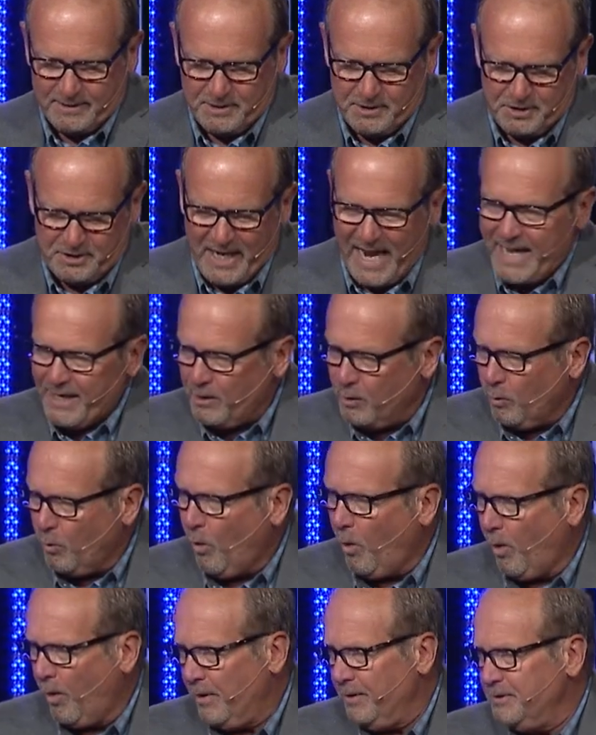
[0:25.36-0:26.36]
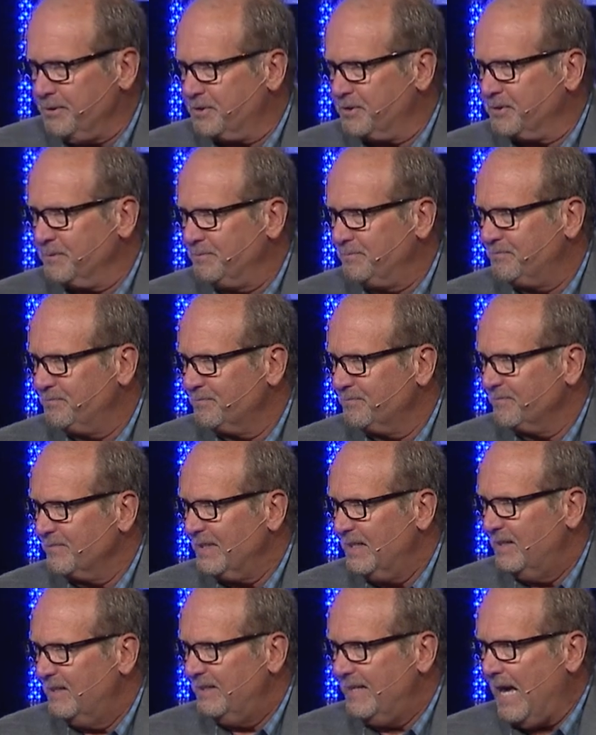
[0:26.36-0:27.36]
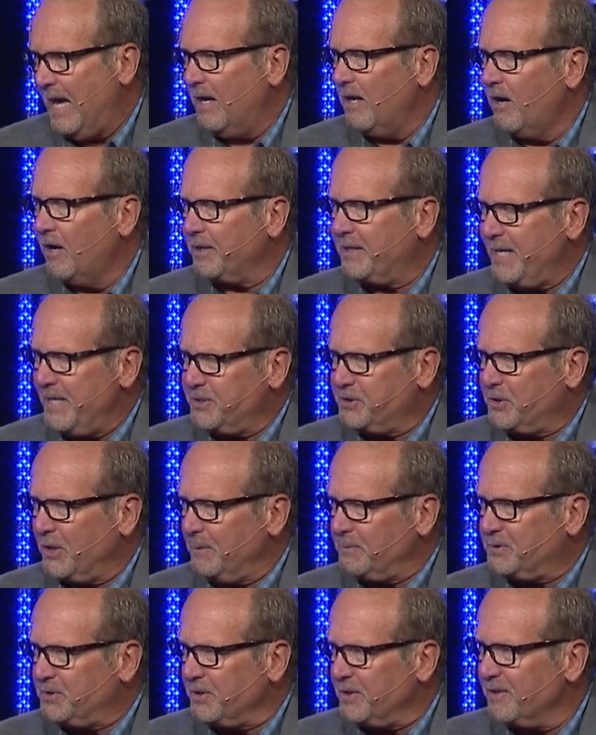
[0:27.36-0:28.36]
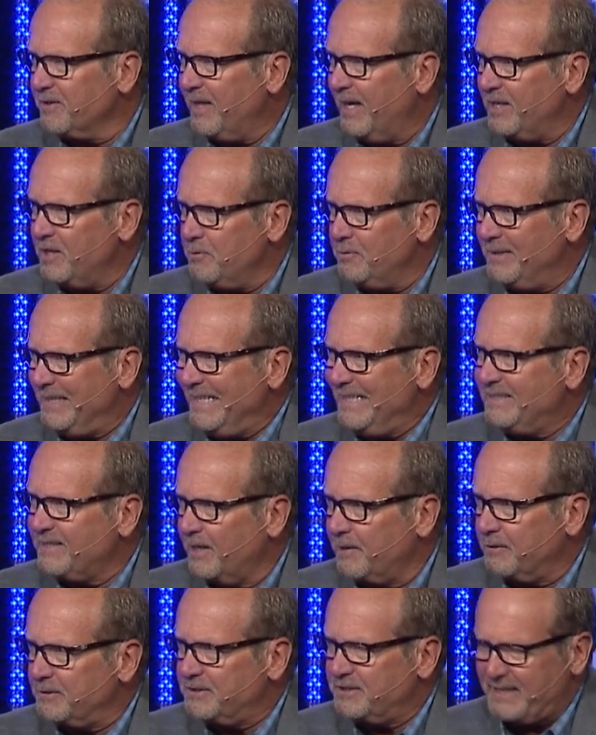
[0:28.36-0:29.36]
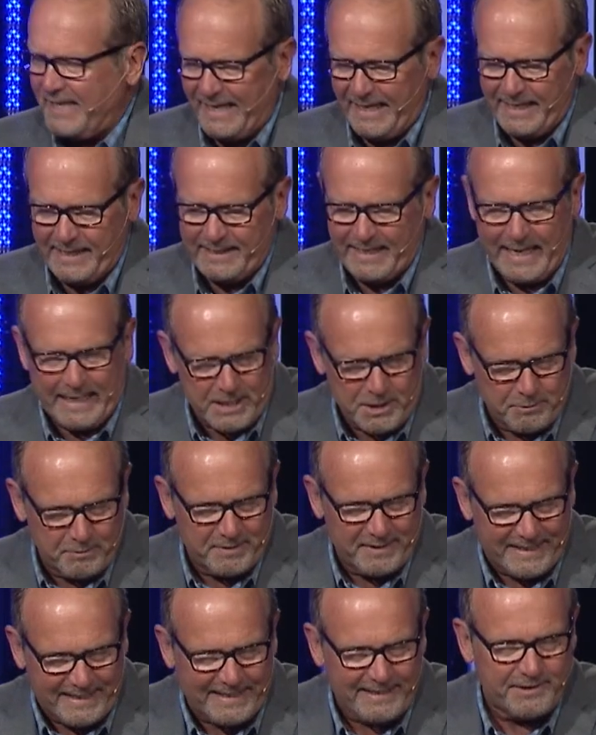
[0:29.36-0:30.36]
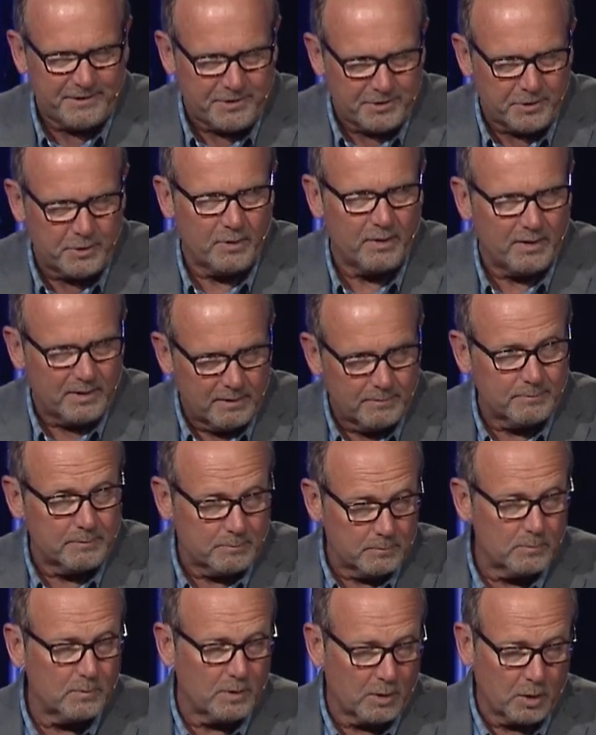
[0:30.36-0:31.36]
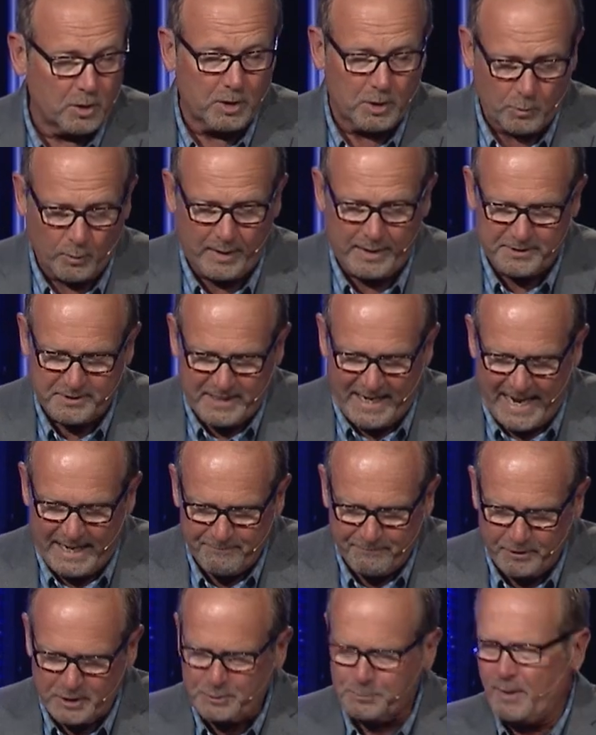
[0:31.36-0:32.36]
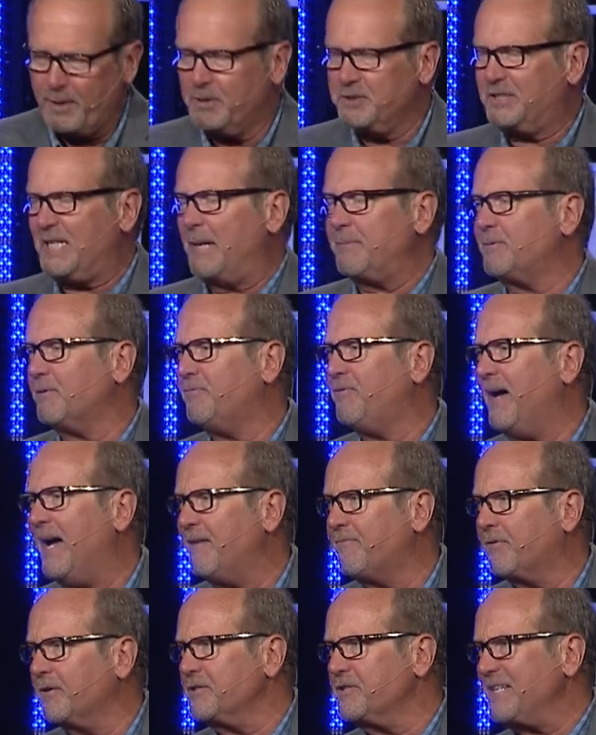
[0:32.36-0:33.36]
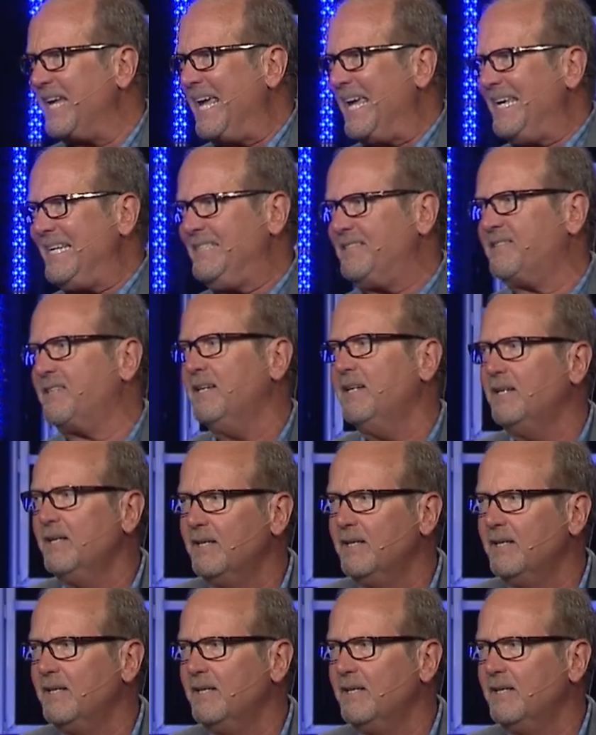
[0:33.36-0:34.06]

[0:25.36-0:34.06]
Shadow wars. Now, our key scripture that you need to understand and you need to learn where it's at, 1 Peter chapter 5 verse 8.